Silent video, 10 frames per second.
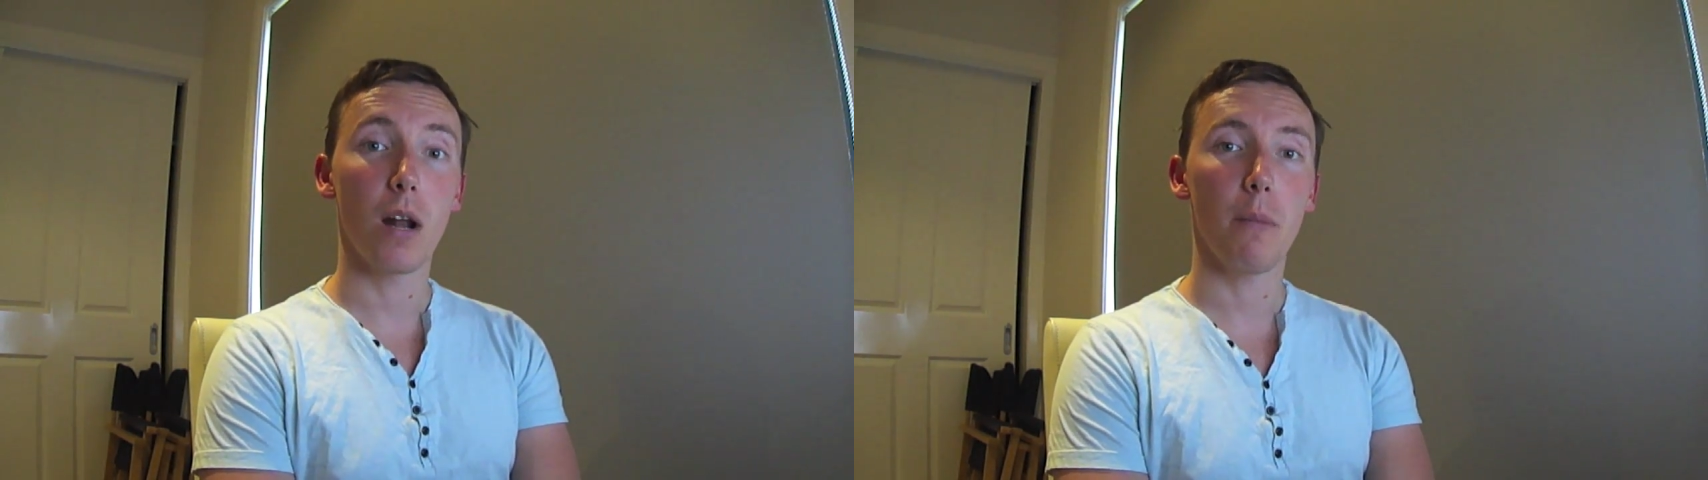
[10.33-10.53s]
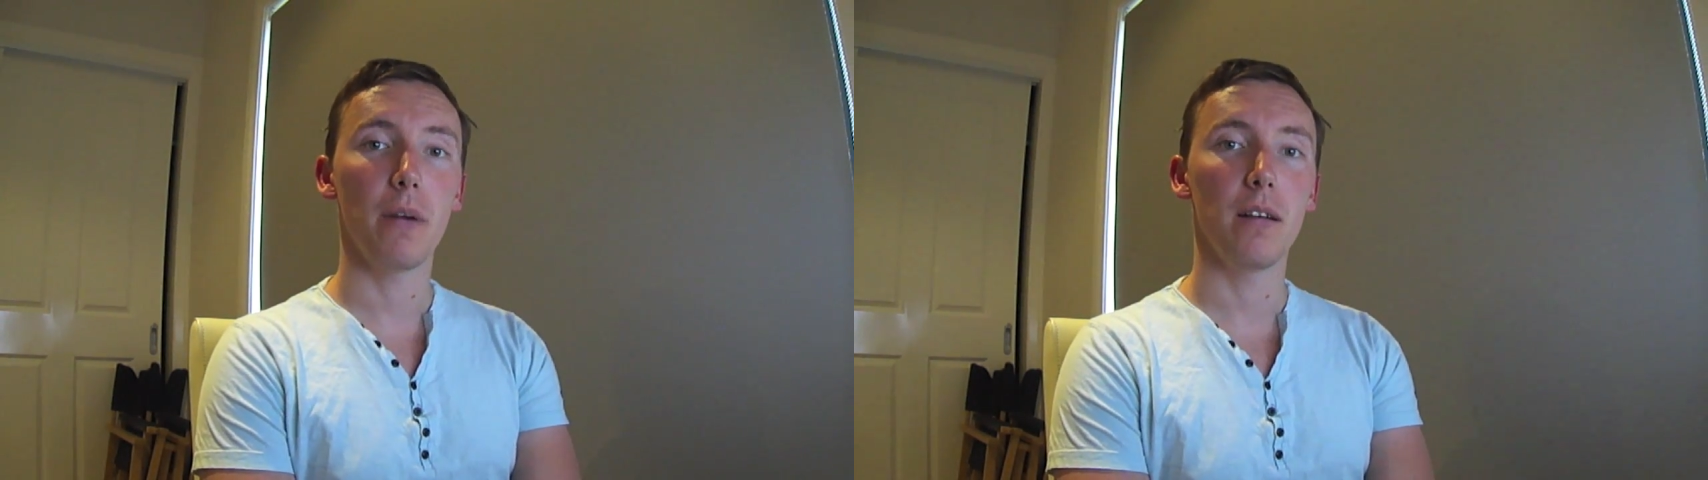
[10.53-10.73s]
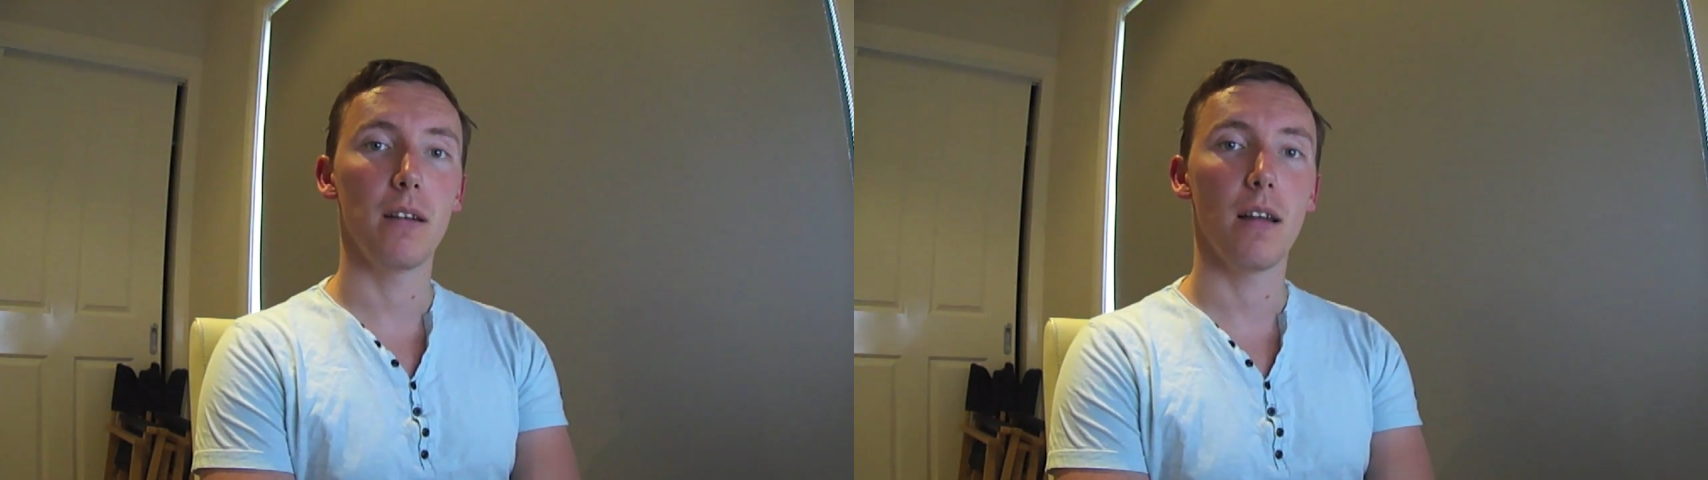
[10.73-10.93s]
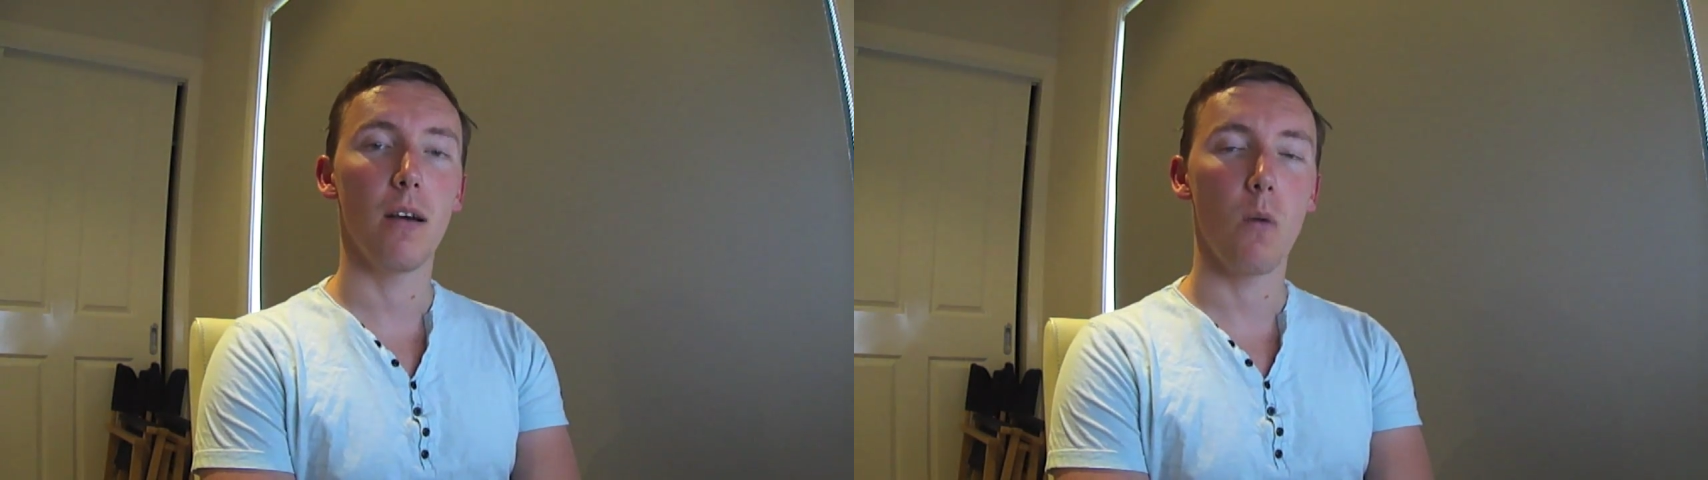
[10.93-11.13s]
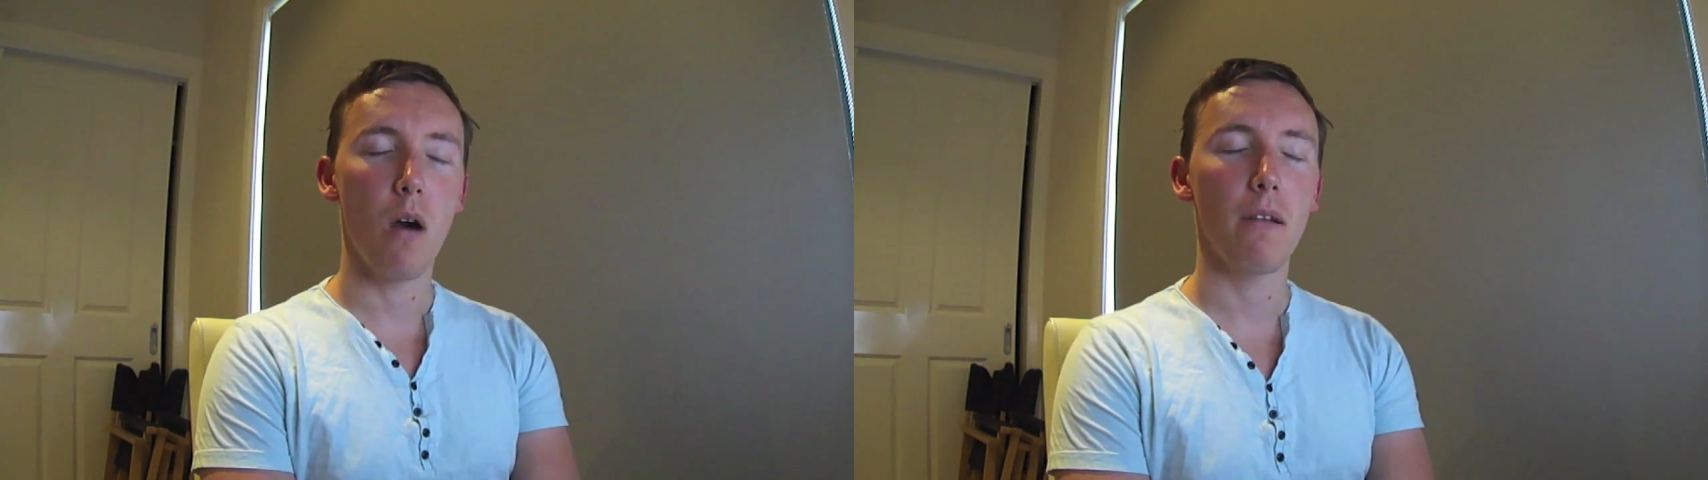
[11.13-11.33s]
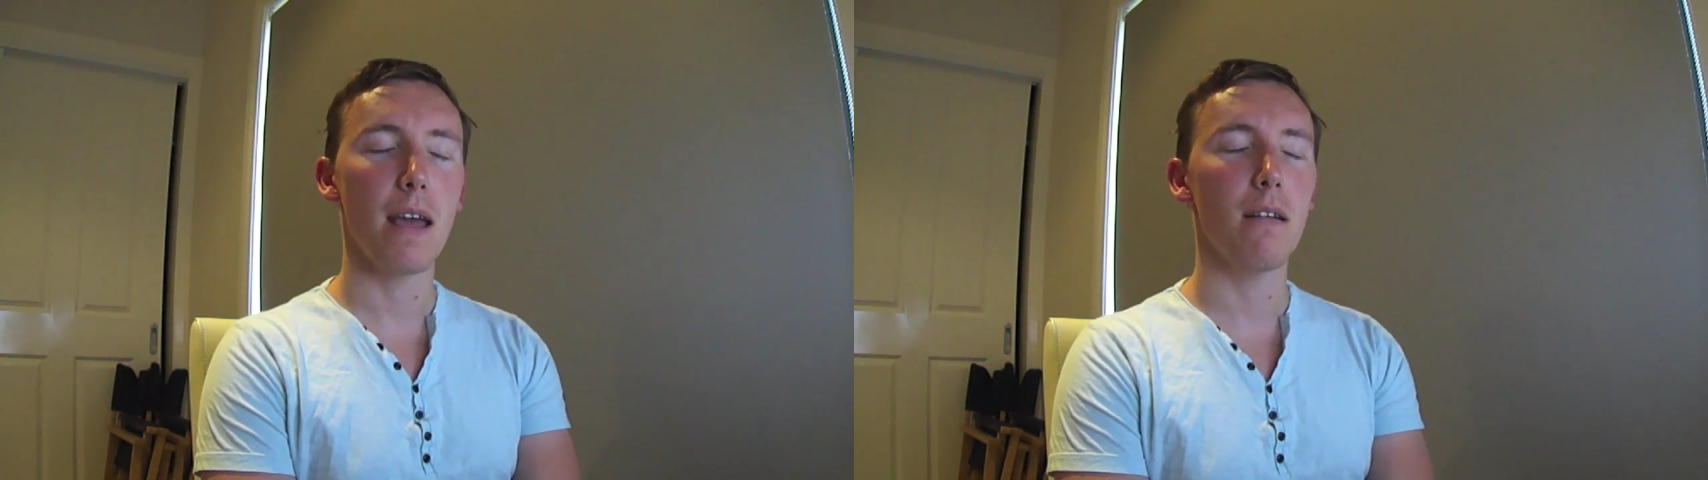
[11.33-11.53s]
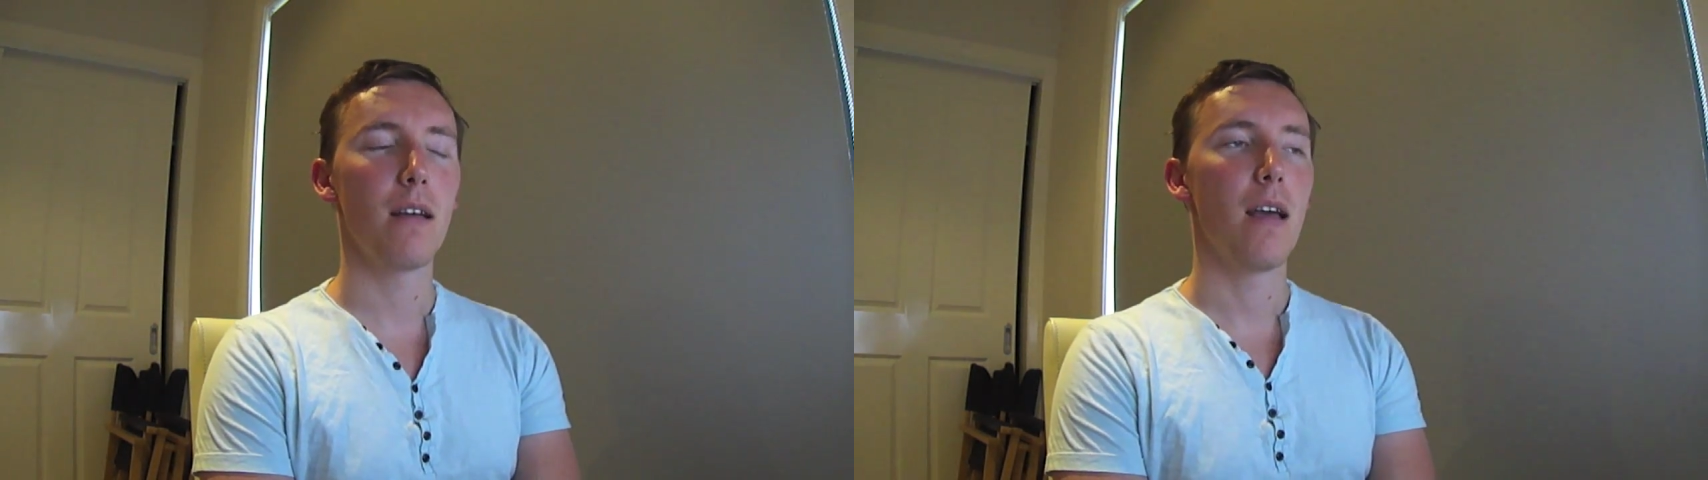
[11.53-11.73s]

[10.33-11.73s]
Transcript: up in a while now,